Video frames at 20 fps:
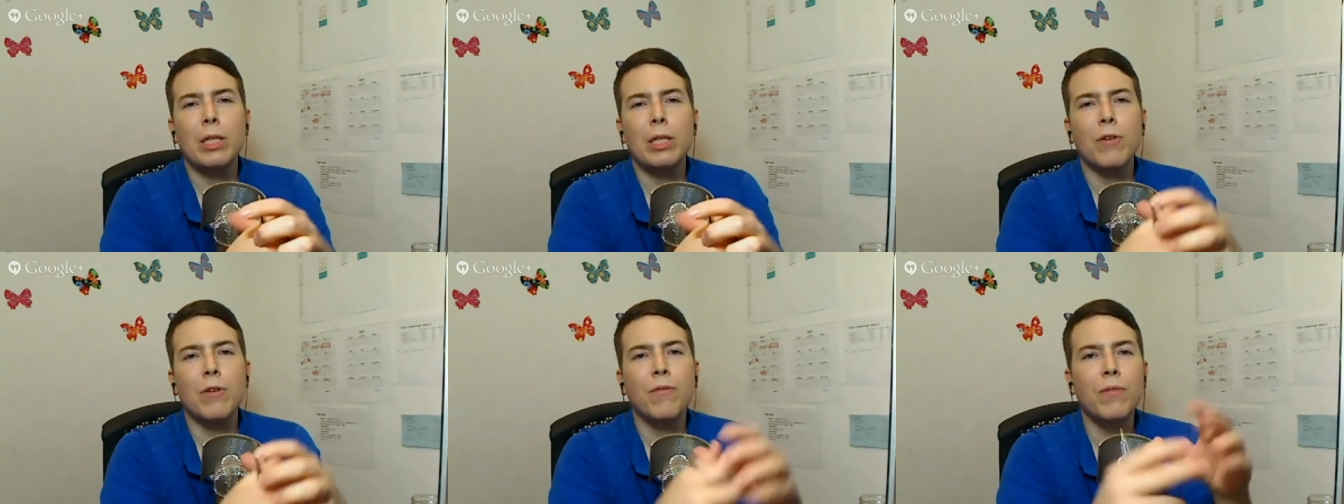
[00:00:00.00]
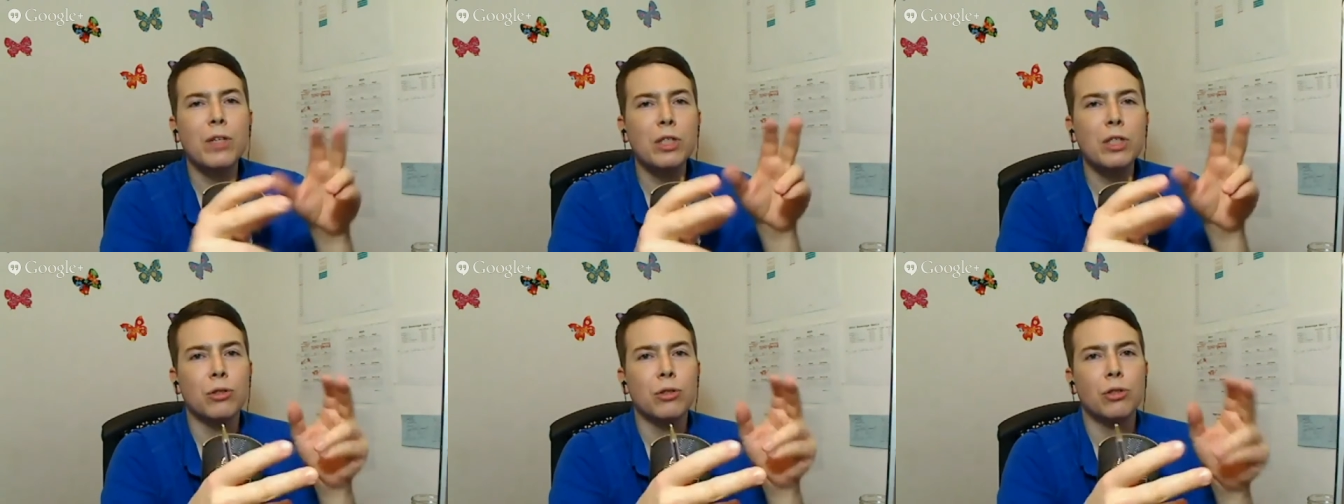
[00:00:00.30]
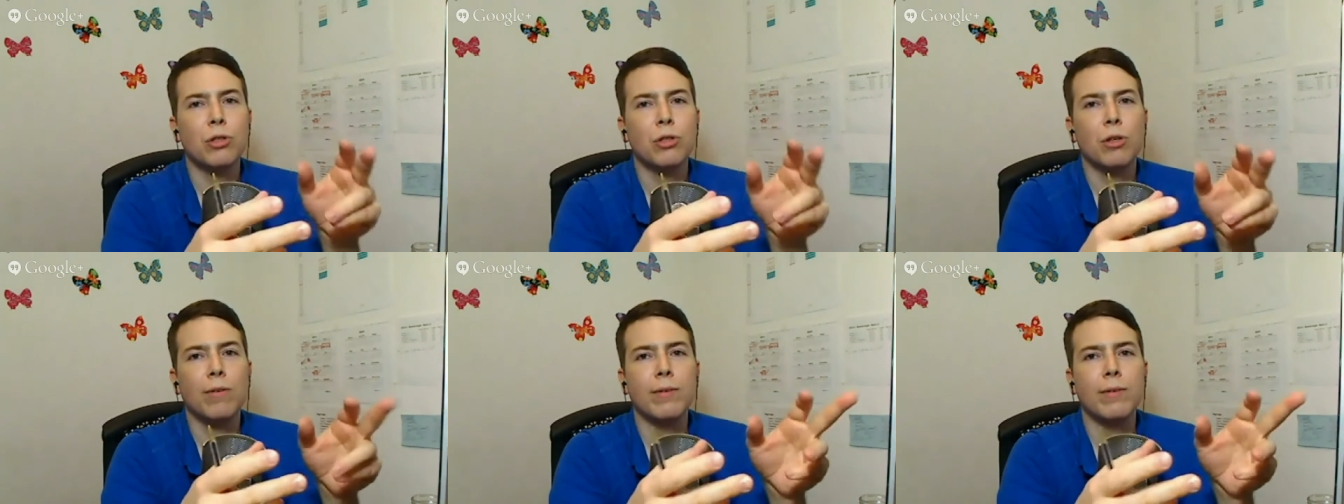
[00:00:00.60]
the official
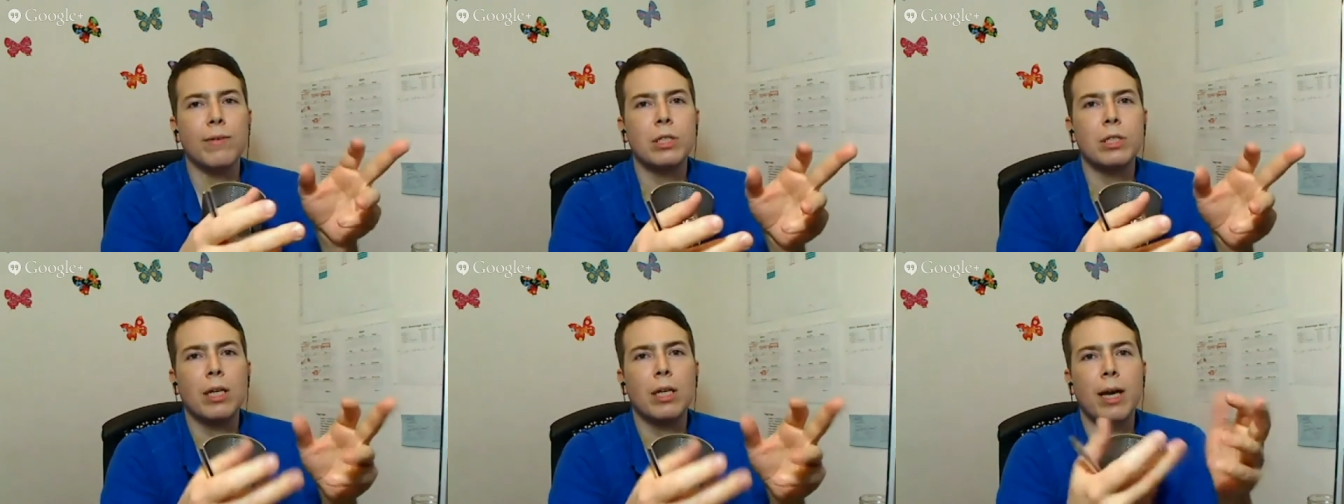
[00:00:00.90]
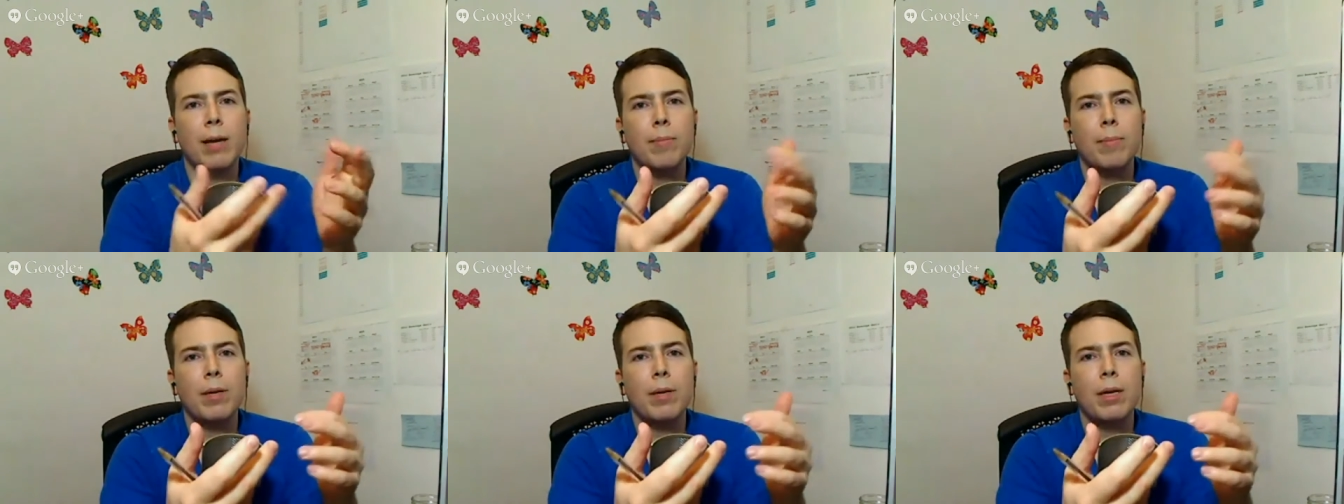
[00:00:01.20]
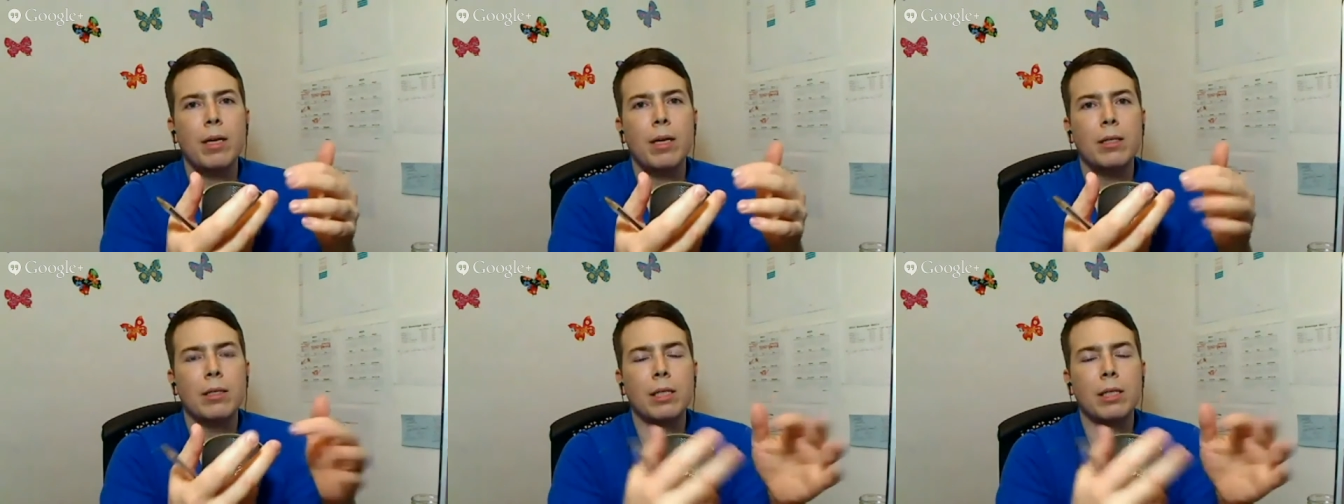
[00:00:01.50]
service can
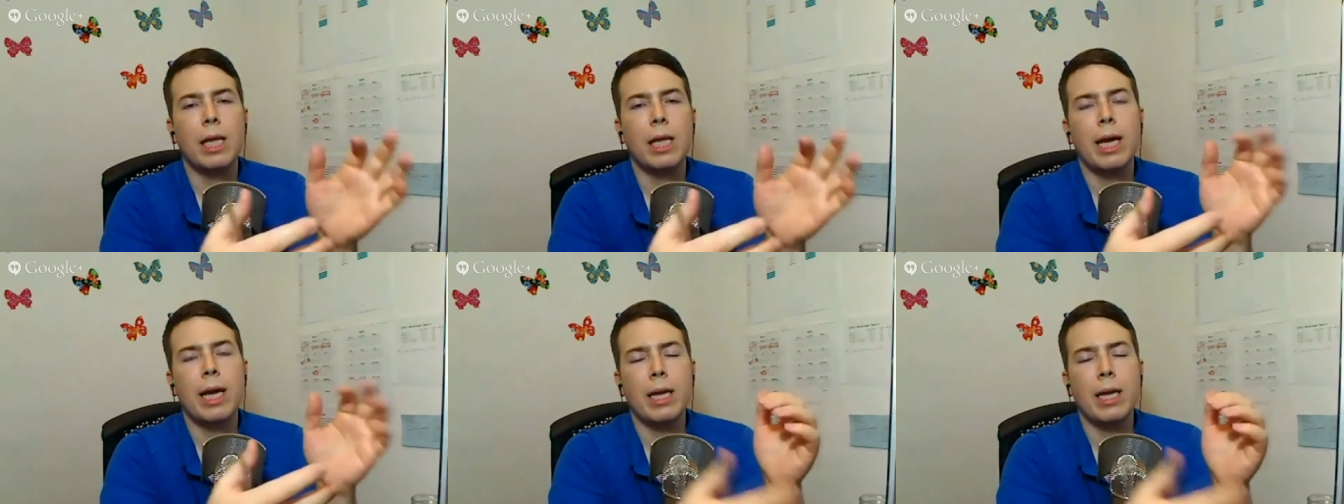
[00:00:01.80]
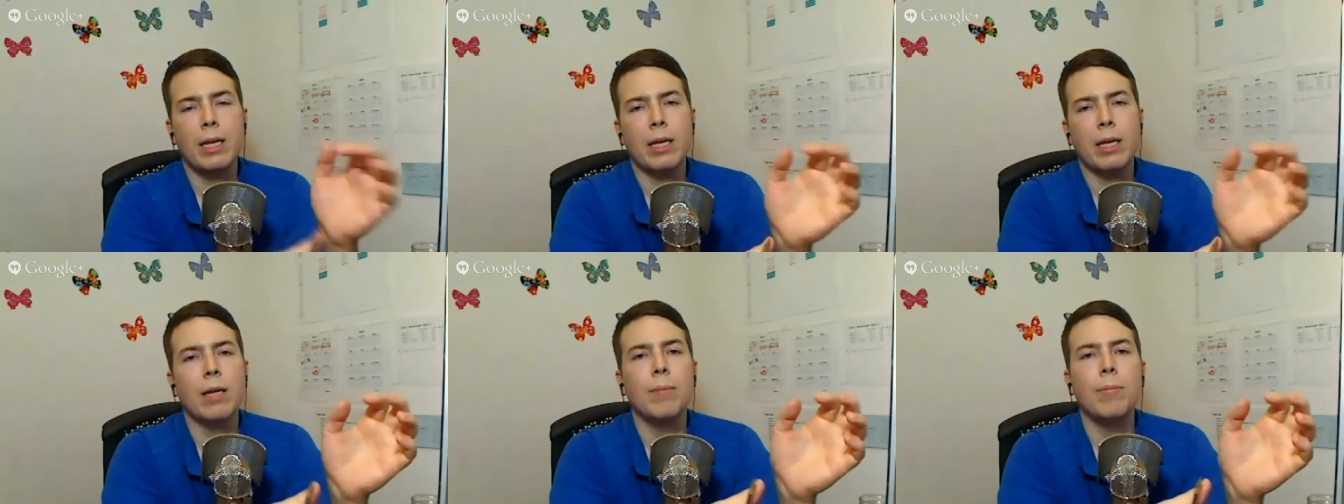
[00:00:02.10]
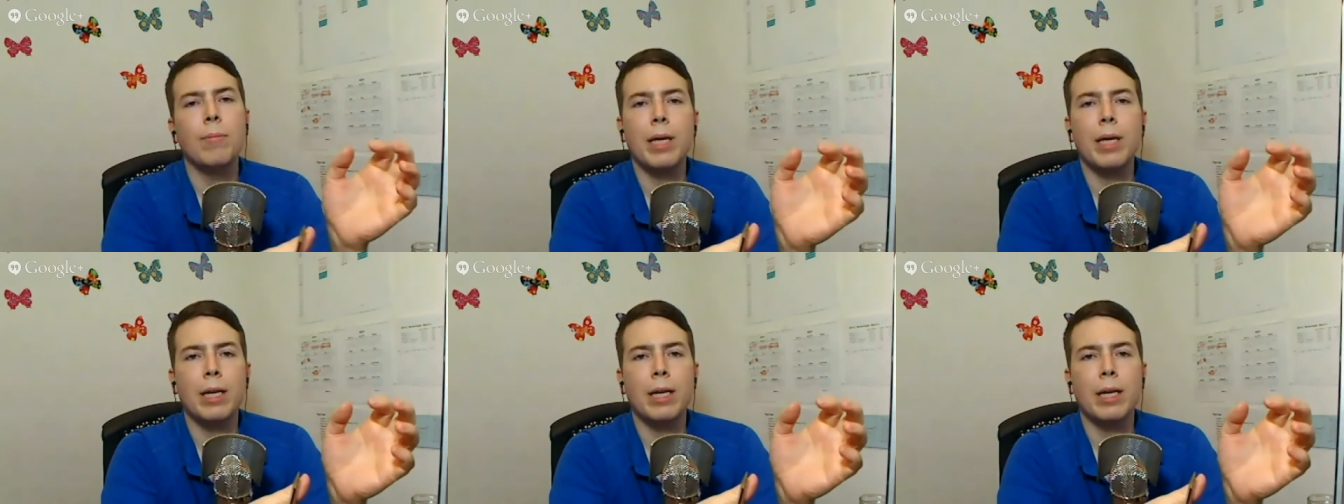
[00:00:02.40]
be delayed and
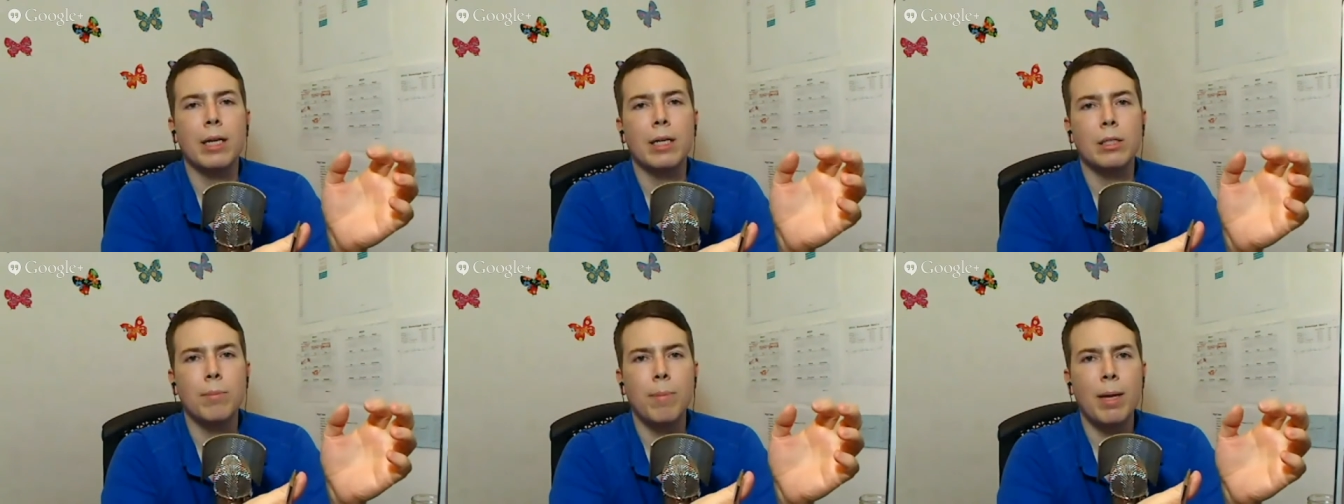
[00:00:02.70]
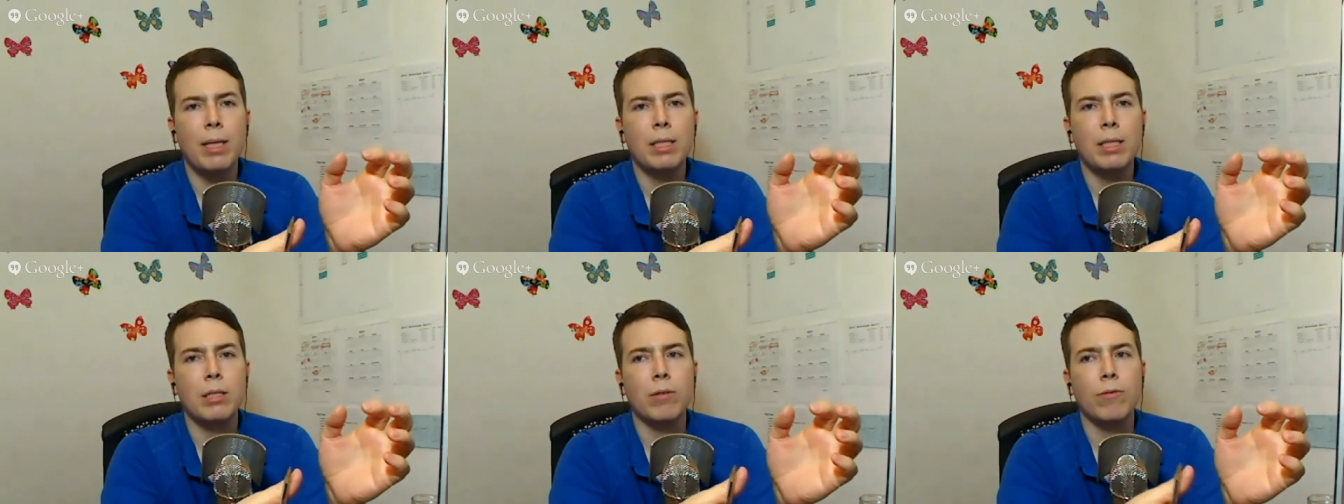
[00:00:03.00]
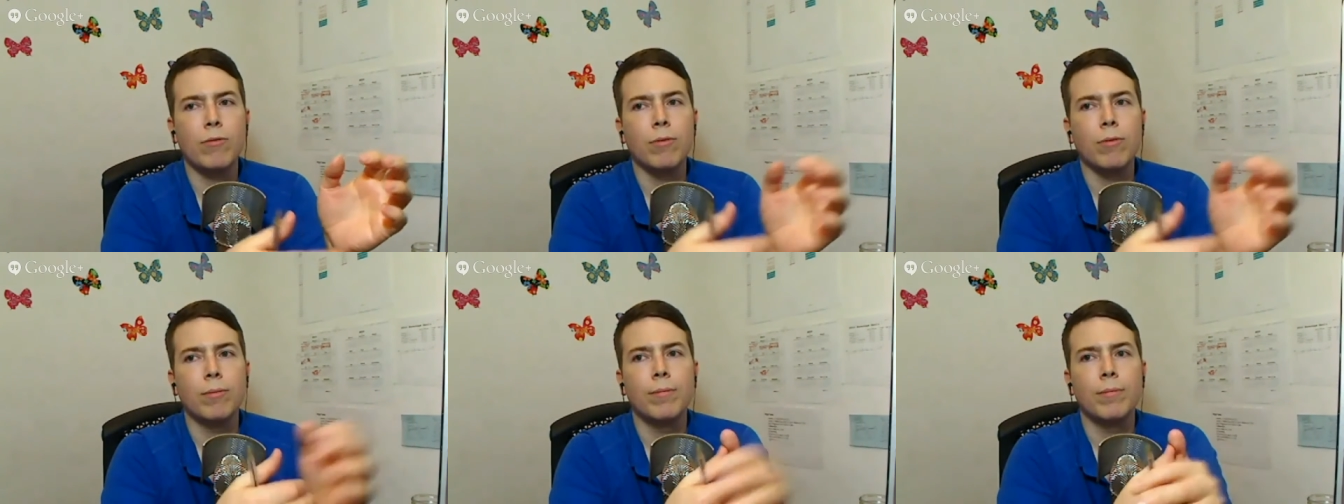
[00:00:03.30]
can be
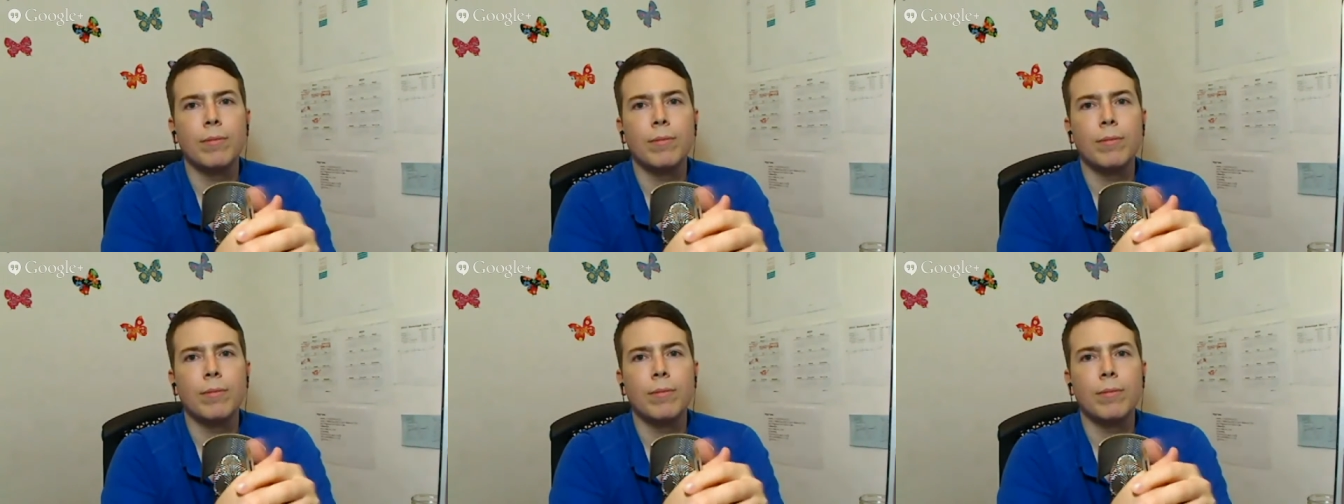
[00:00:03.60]
expensive.